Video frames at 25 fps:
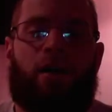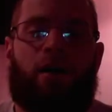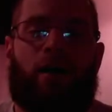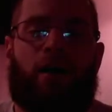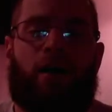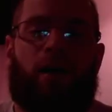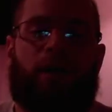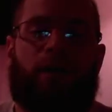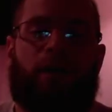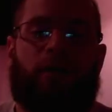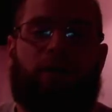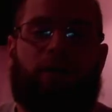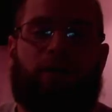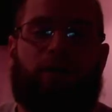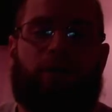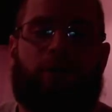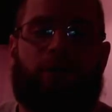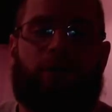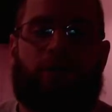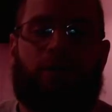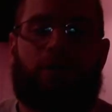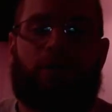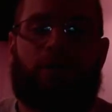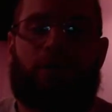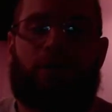on the
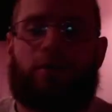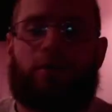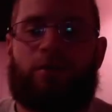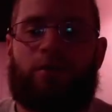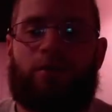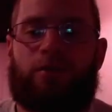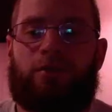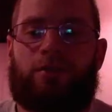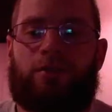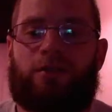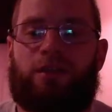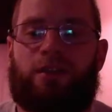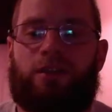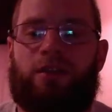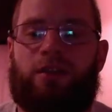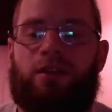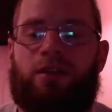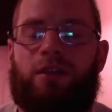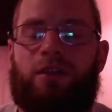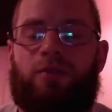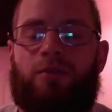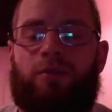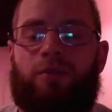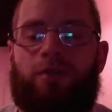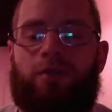field. So
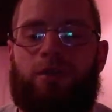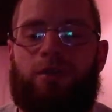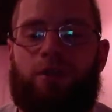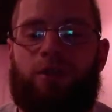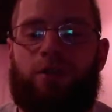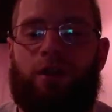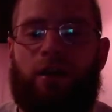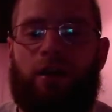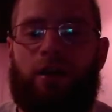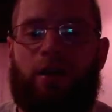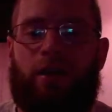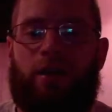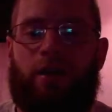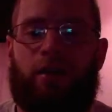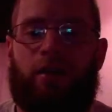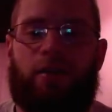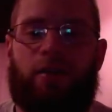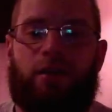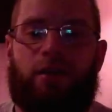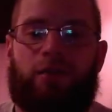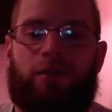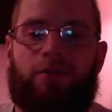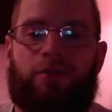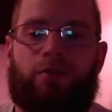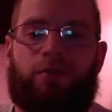16 were in training,
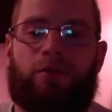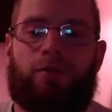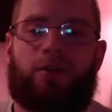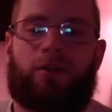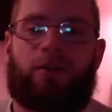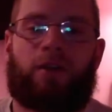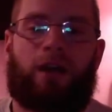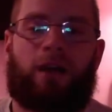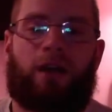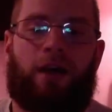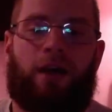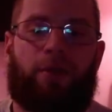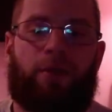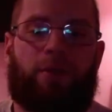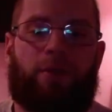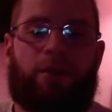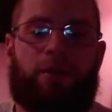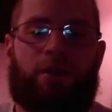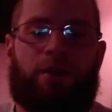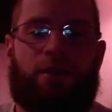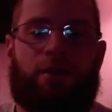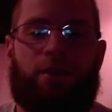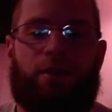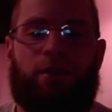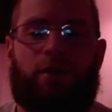11 were in
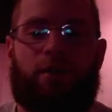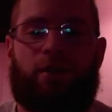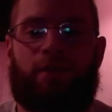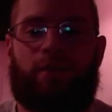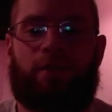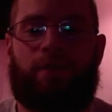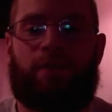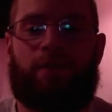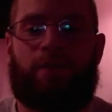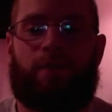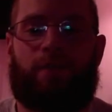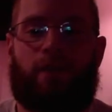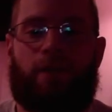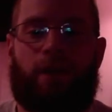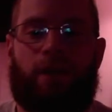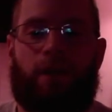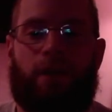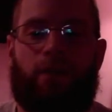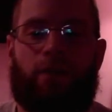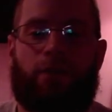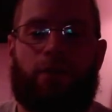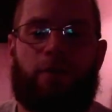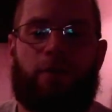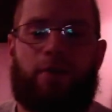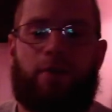competition.
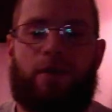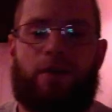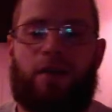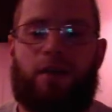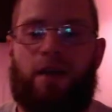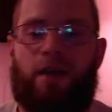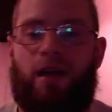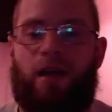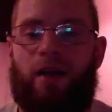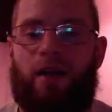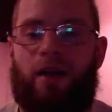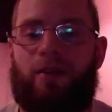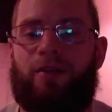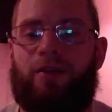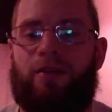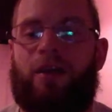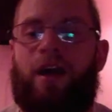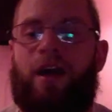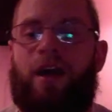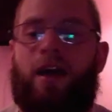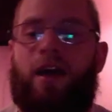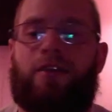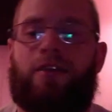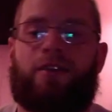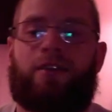15
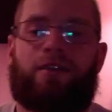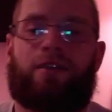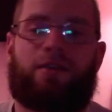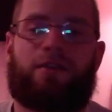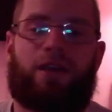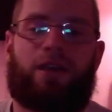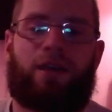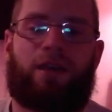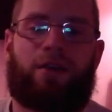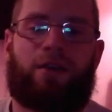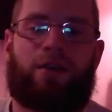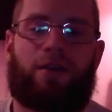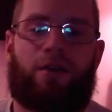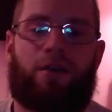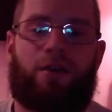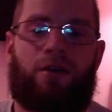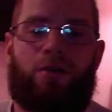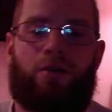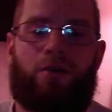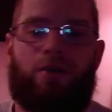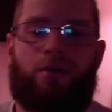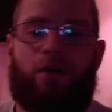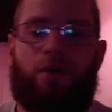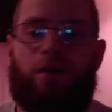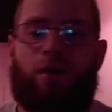athletes had
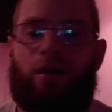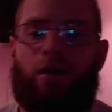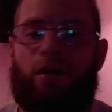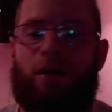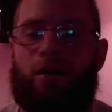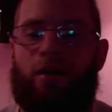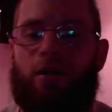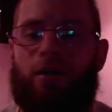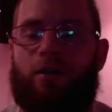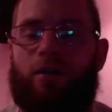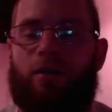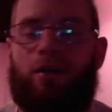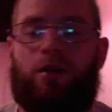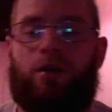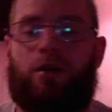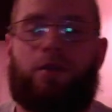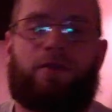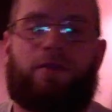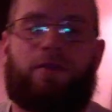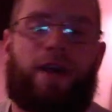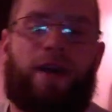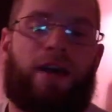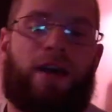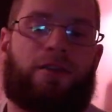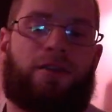no
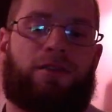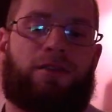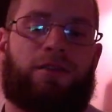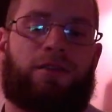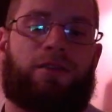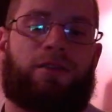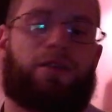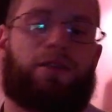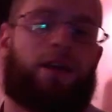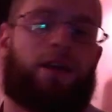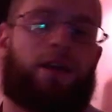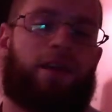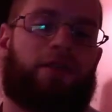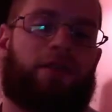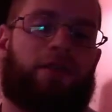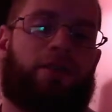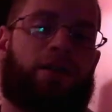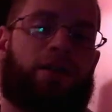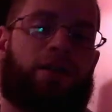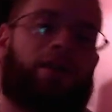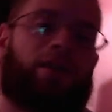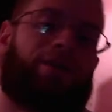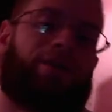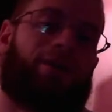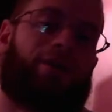cardiovascular
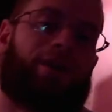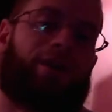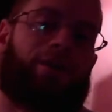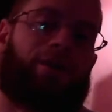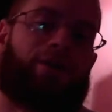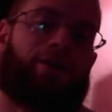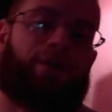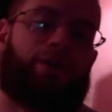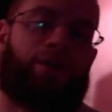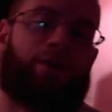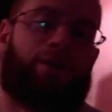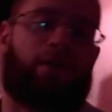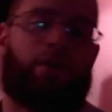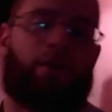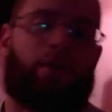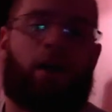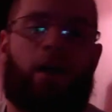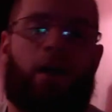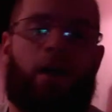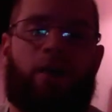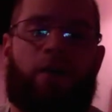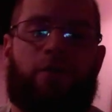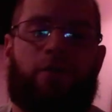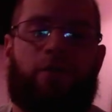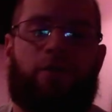testing done during
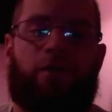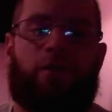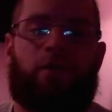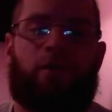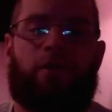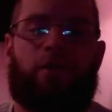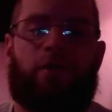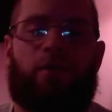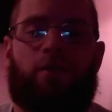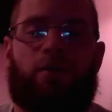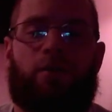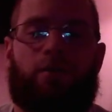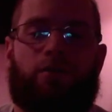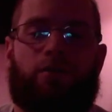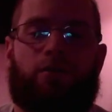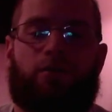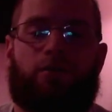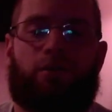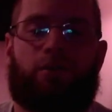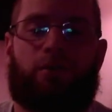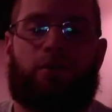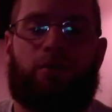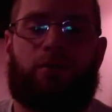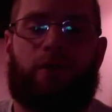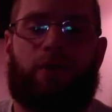life, while
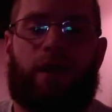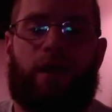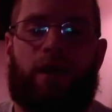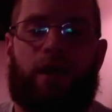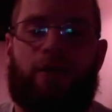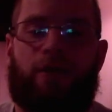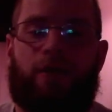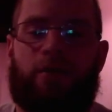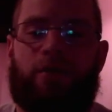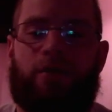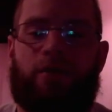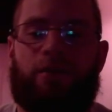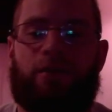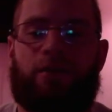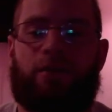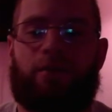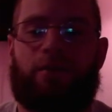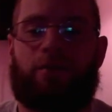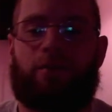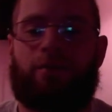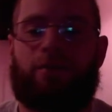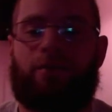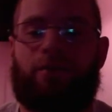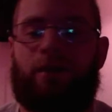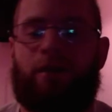12 had
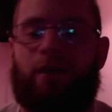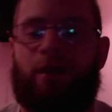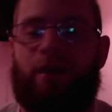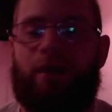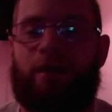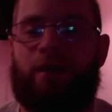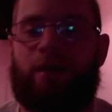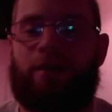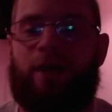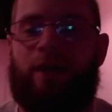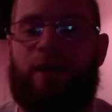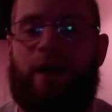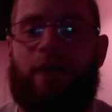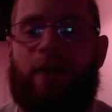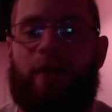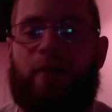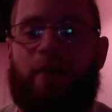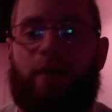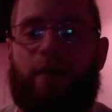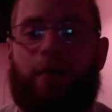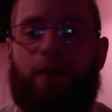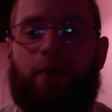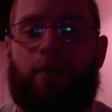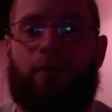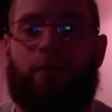clinical data
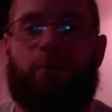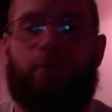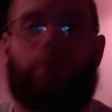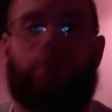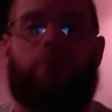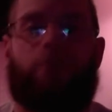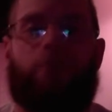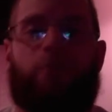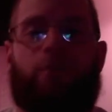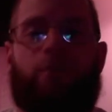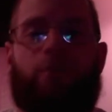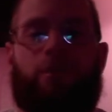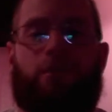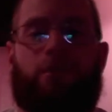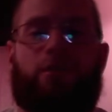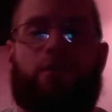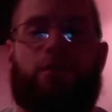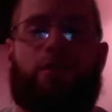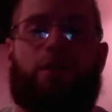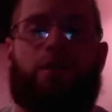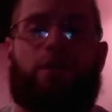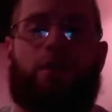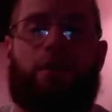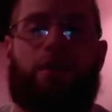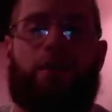available for this
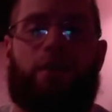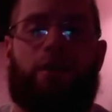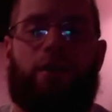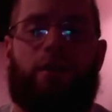study.